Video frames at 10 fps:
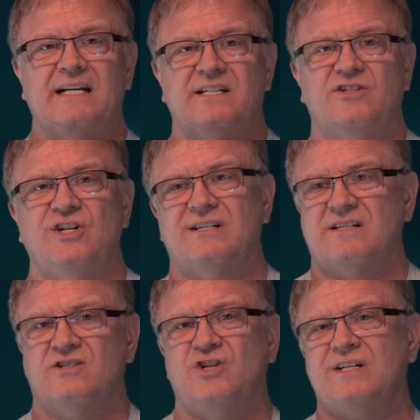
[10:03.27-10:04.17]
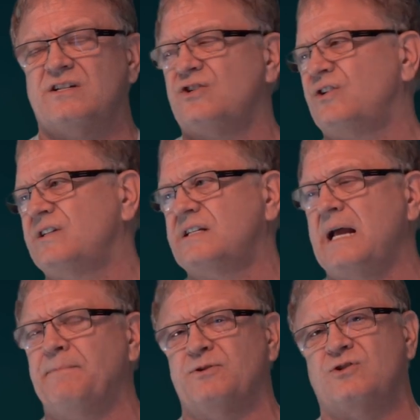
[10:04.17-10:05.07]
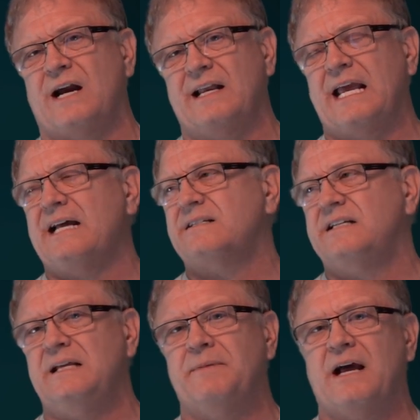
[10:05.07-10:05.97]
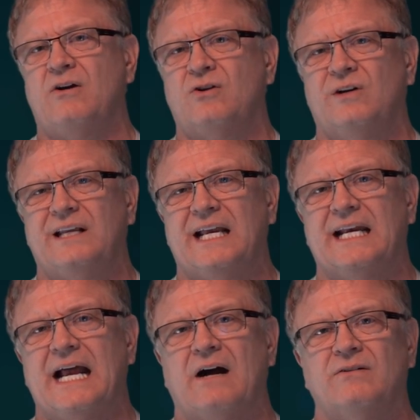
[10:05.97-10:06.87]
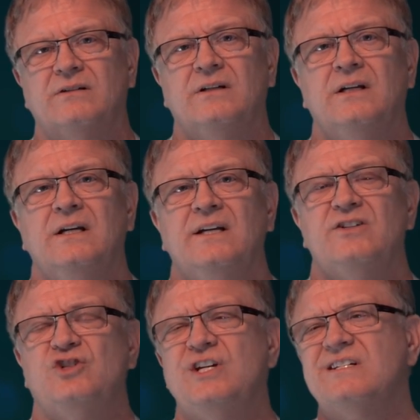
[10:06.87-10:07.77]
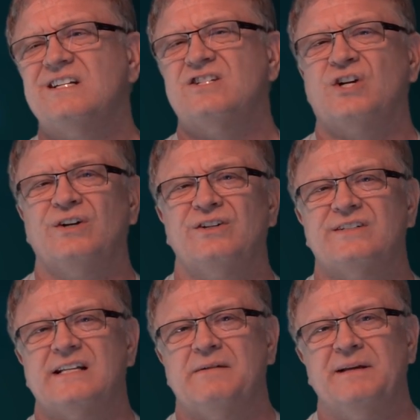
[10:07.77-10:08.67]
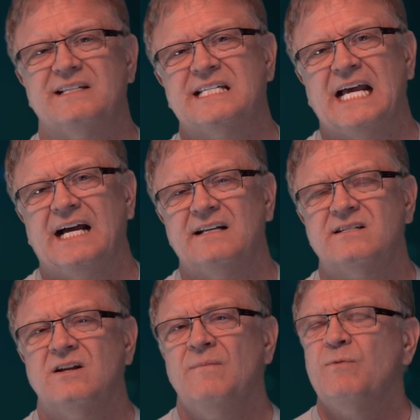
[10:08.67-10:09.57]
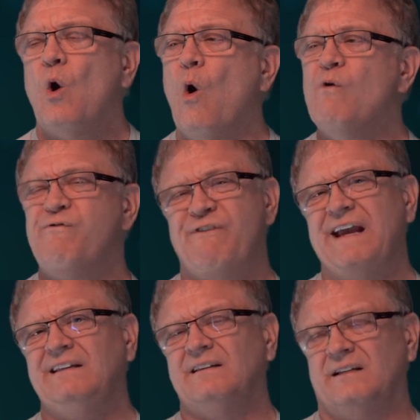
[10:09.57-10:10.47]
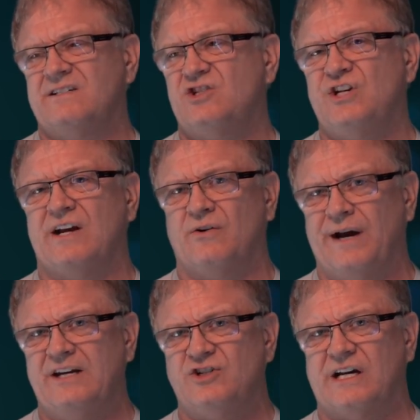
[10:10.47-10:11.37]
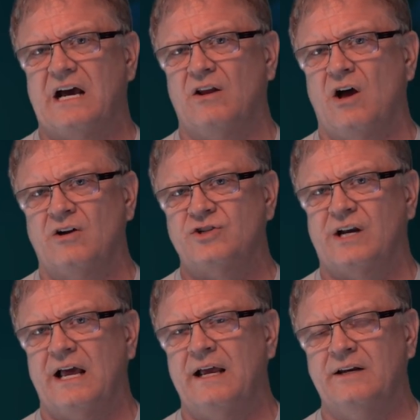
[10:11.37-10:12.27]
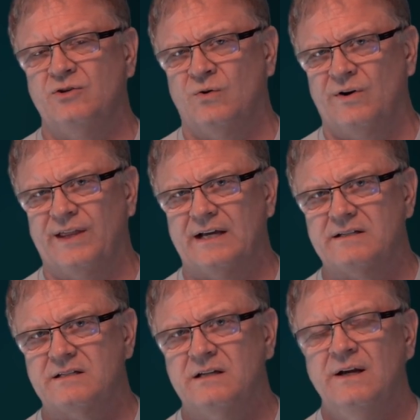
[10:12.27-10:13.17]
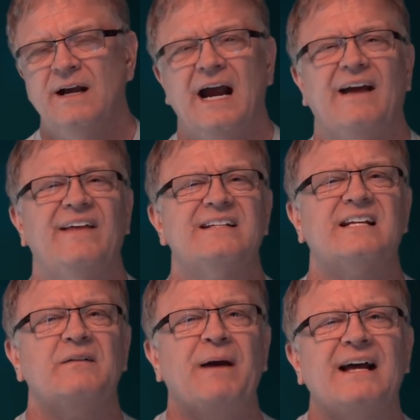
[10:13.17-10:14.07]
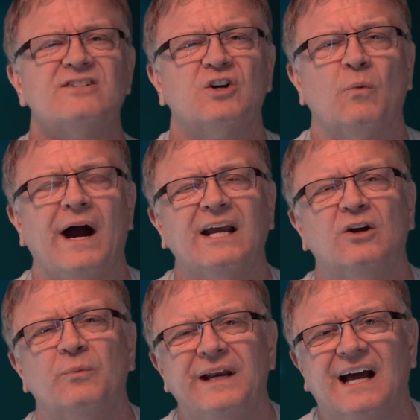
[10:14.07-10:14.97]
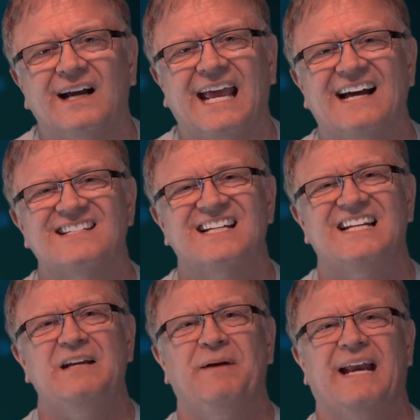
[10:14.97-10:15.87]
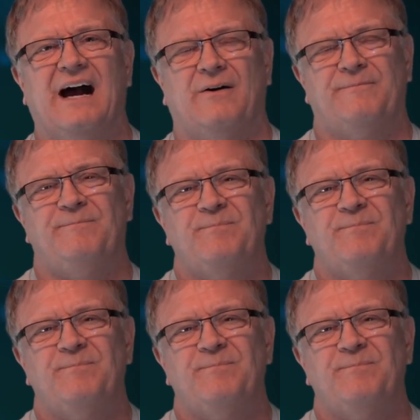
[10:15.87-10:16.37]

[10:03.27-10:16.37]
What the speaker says: it to Jesus. Jesus, your disciples tried to cast a demon out, couldn't get it out. Jesus turns to them and says, O faithless generation, how long shall I endure this? And they said, Master, why could we not cast the demon out?